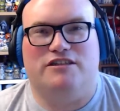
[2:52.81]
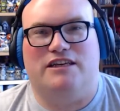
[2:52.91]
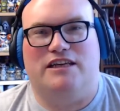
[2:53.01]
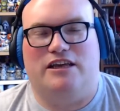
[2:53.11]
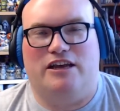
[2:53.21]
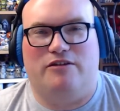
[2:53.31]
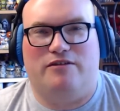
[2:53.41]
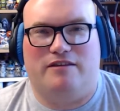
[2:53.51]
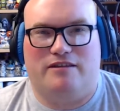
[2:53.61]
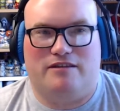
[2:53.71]
and
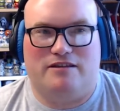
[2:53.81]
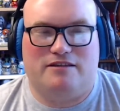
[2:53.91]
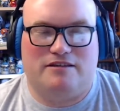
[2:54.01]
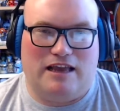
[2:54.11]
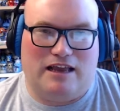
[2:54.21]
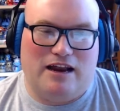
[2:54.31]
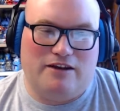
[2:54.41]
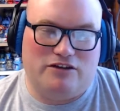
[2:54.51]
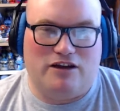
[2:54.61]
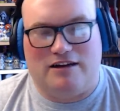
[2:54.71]
they kind
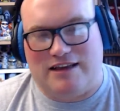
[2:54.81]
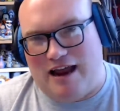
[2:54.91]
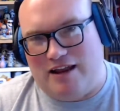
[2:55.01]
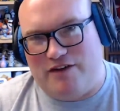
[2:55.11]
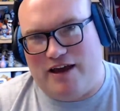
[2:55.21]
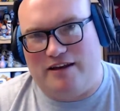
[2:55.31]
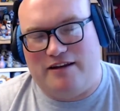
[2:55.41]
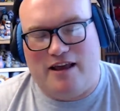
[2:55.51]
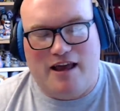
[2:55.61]
of ducked out of it, and